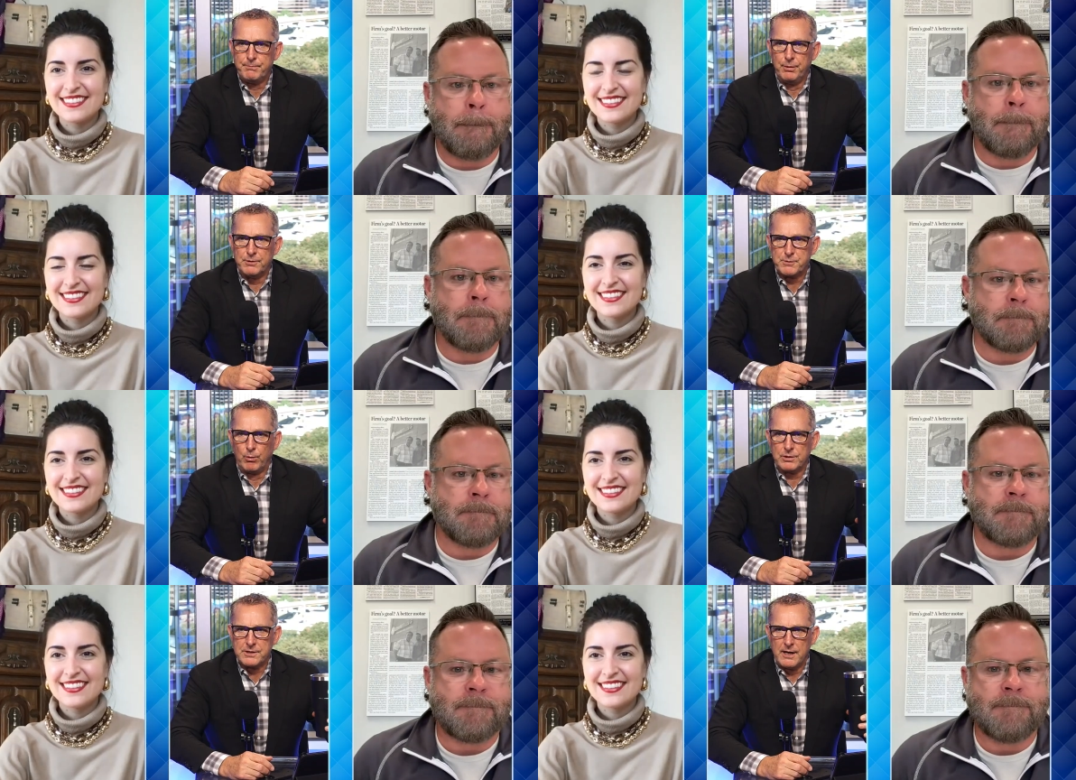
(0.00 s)
Speaker 1: put
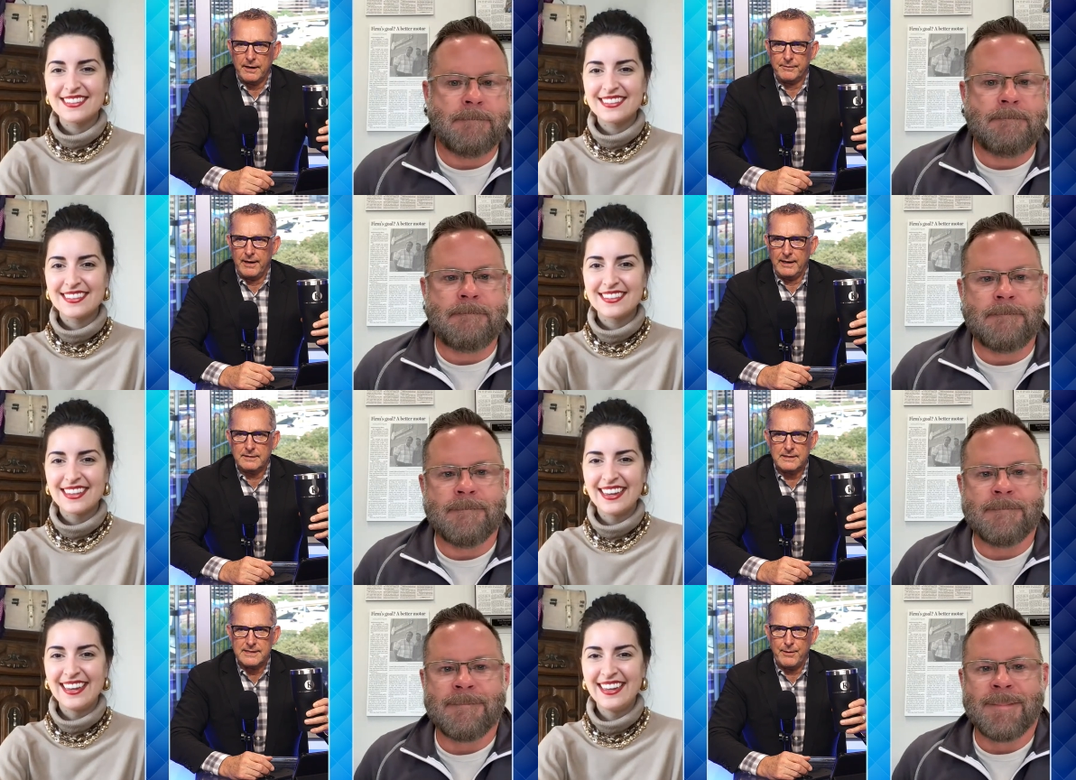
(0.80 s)
sports on it, right?
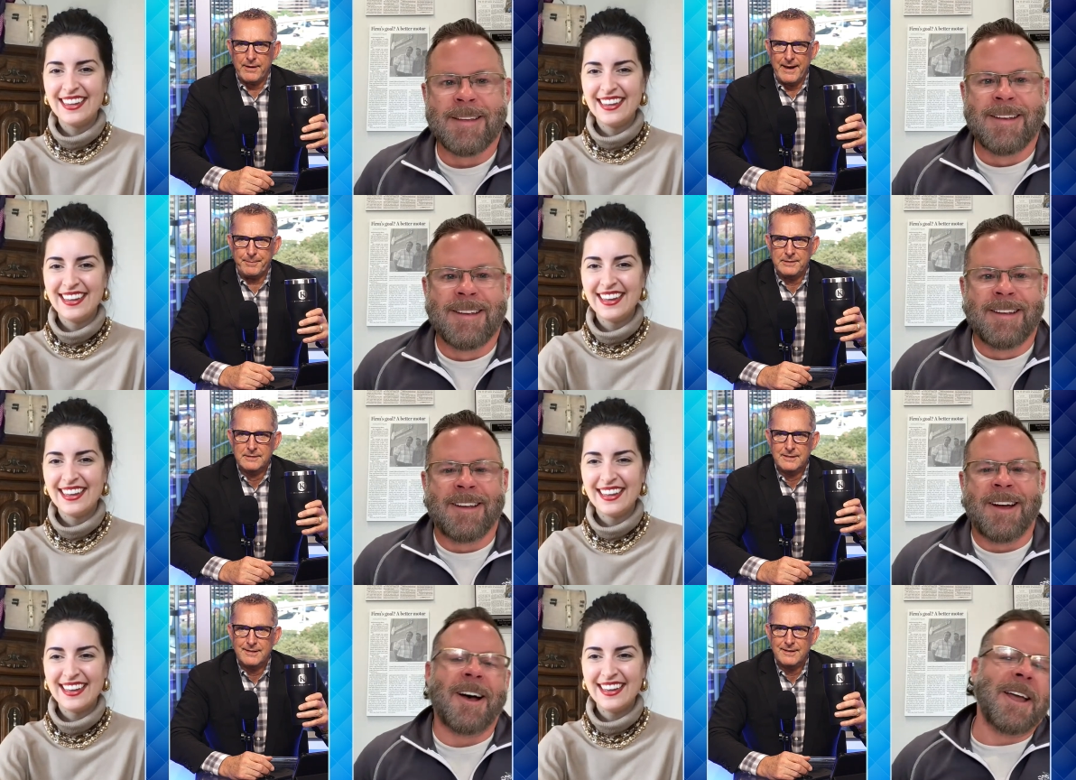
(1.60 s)
Is that what happened?
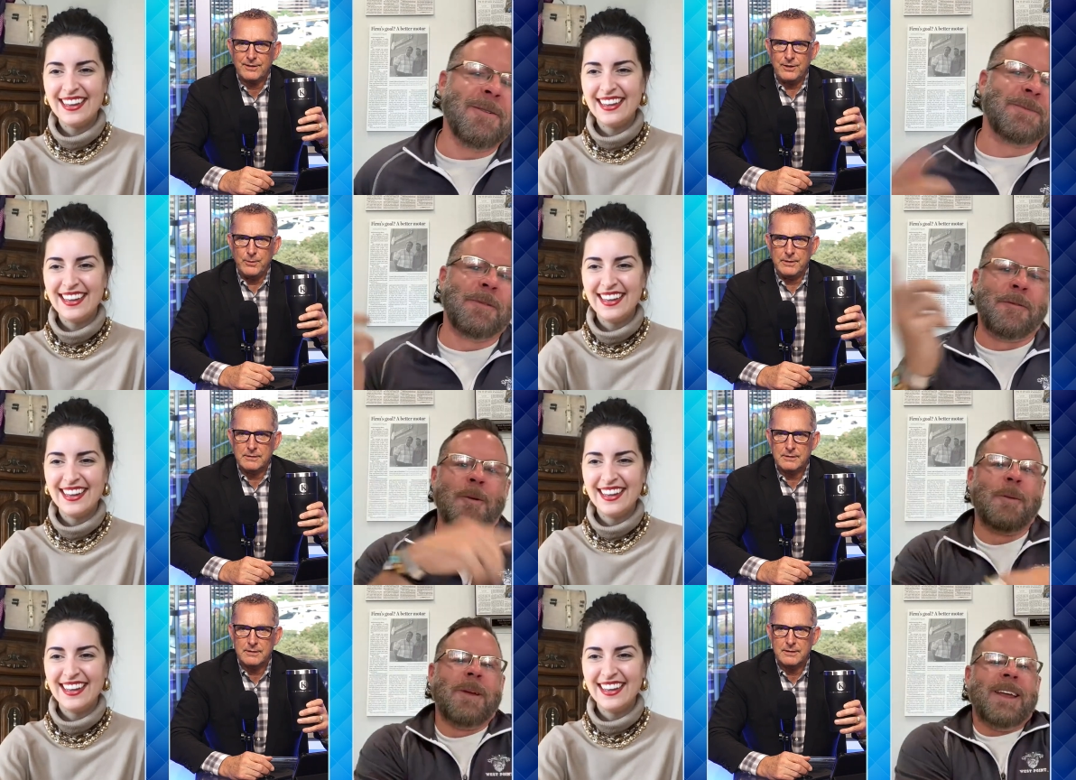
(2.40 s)
Speaker 2: He was
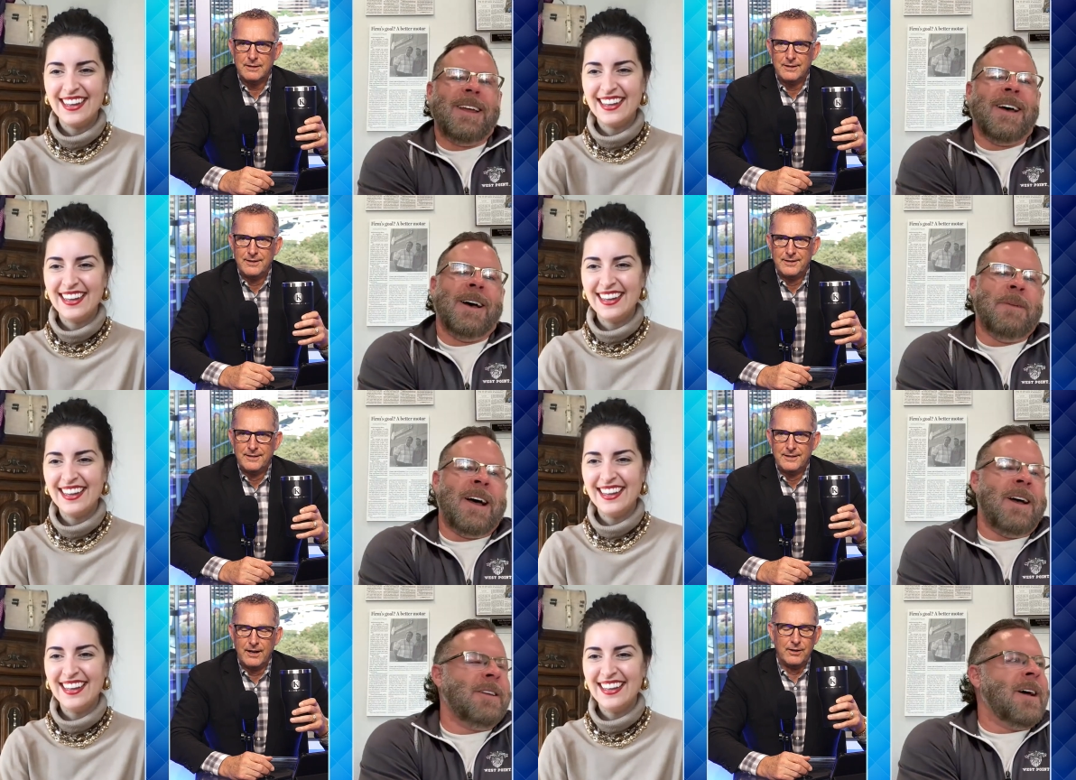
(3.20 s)
before me.
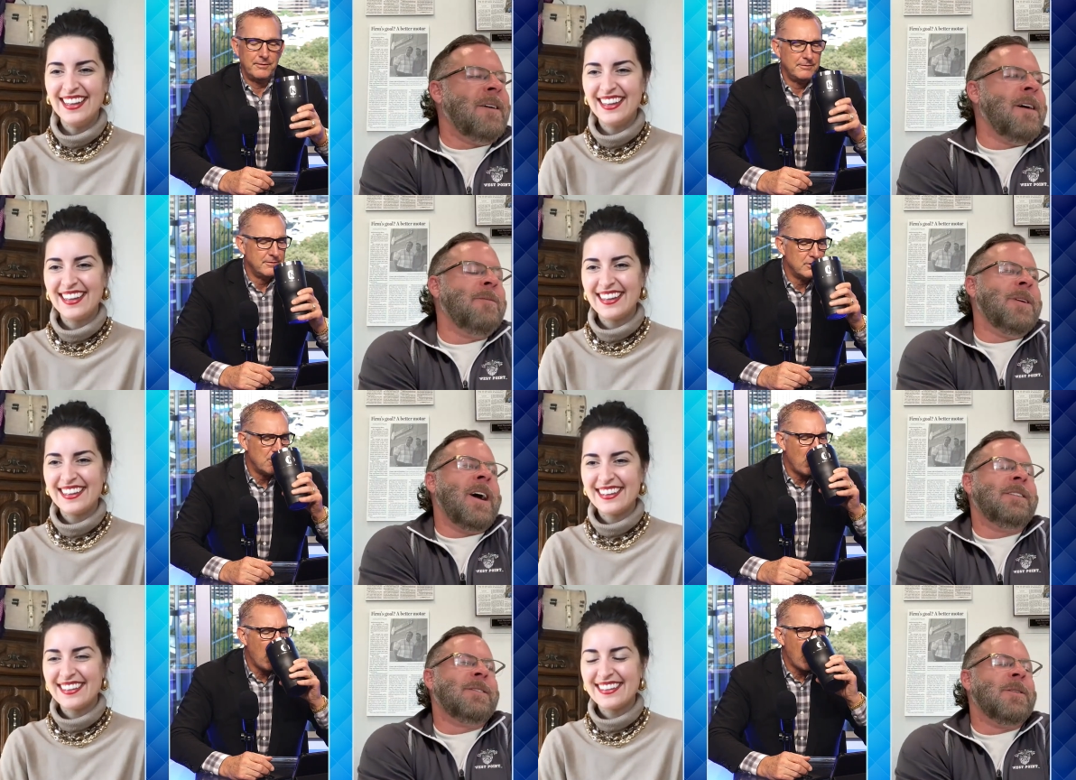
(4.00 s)

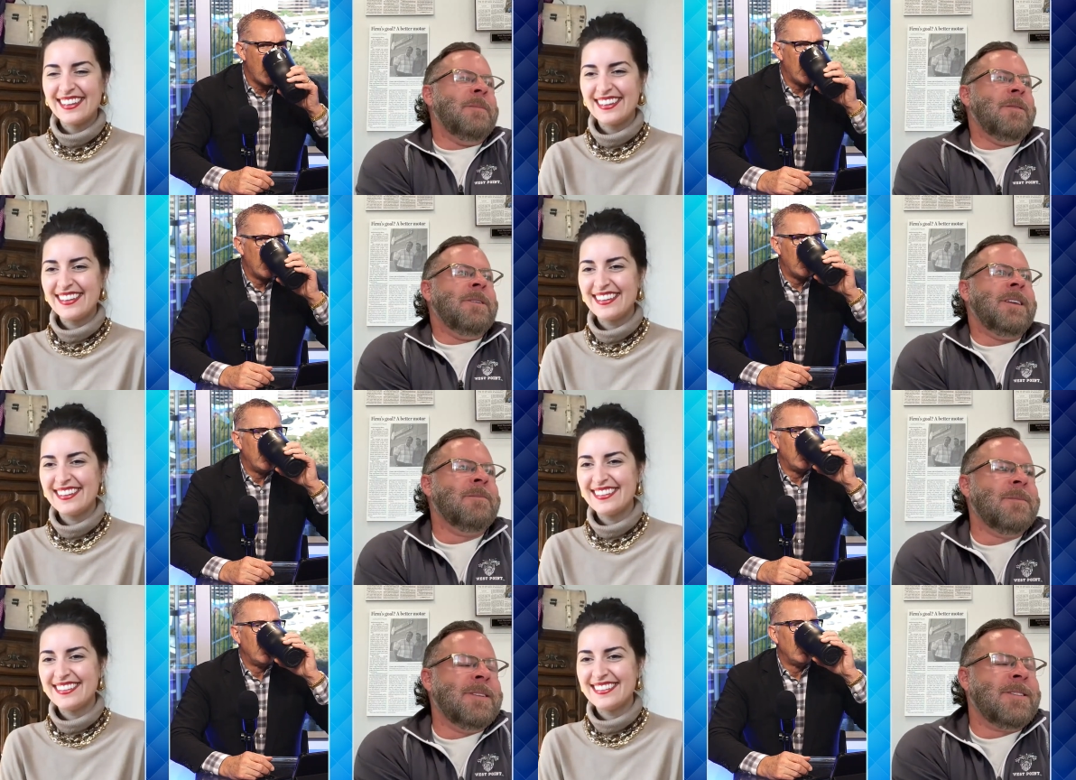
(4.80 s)
I used to go meet with
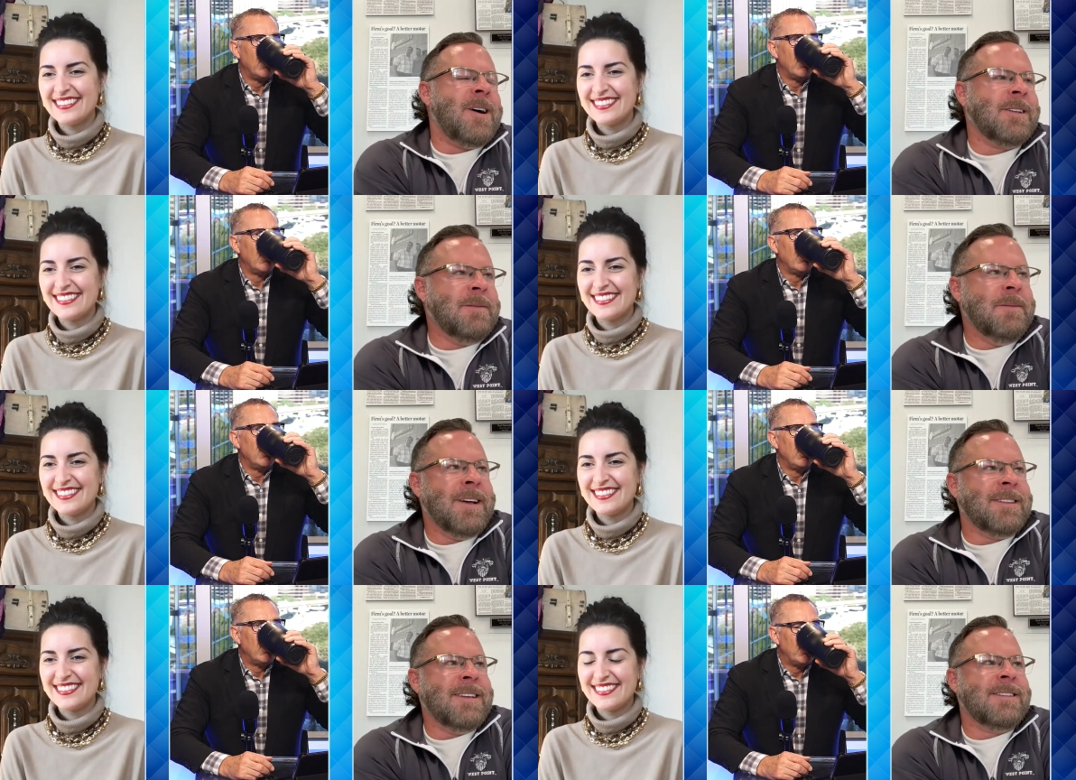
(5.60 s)
him and talk to him
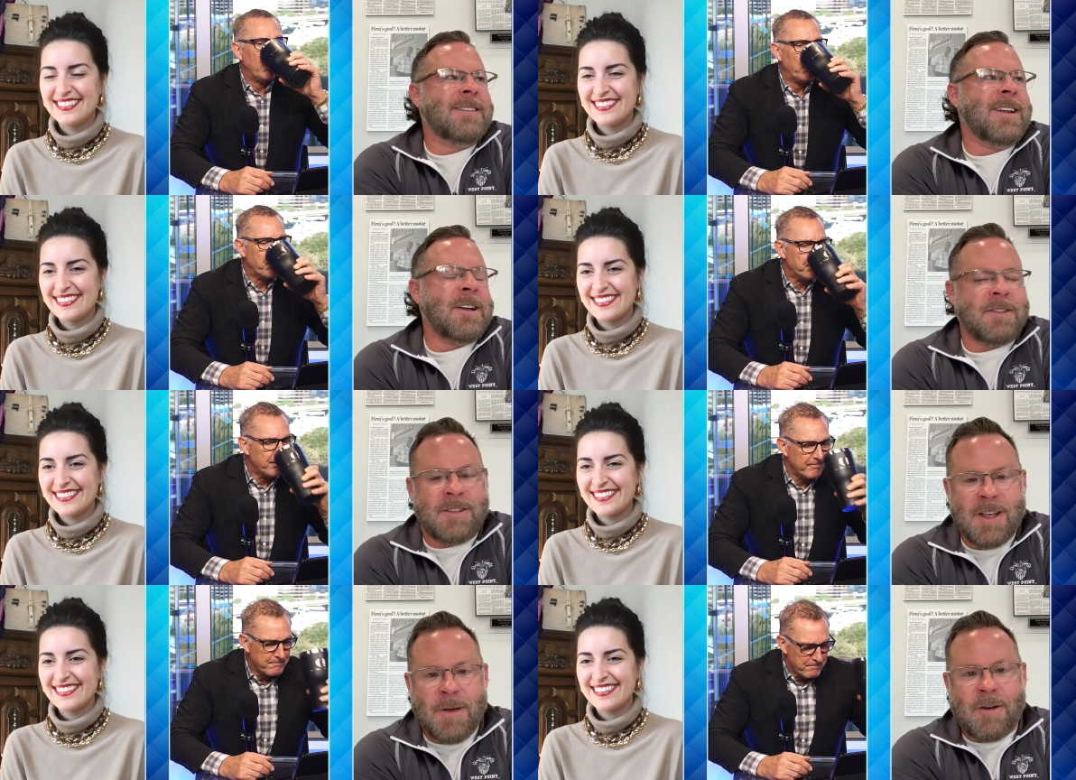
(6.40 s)
about this, and I
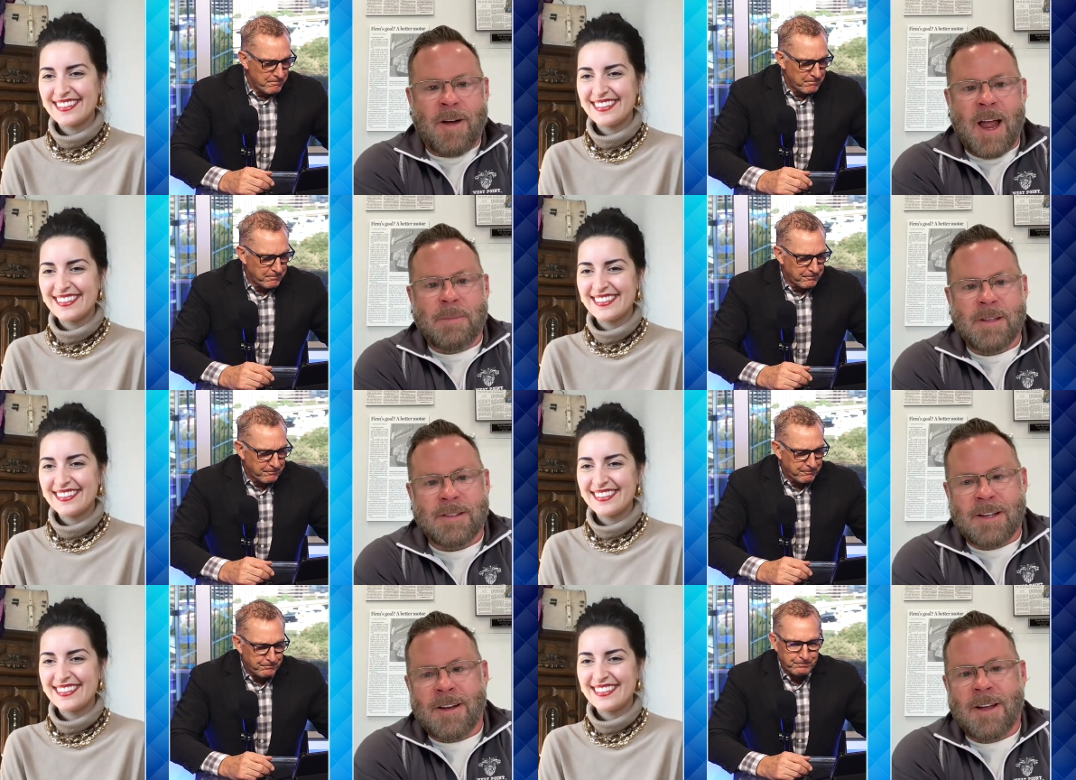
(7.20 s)
used to tell him how crappy
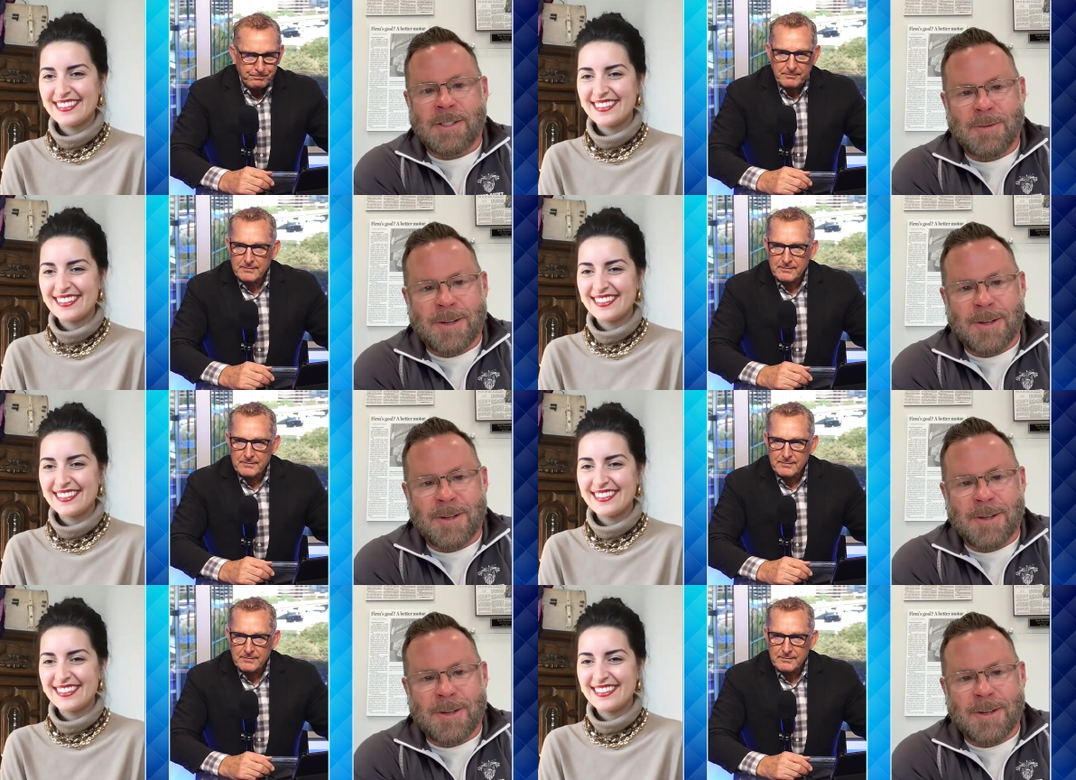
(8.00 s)
his technology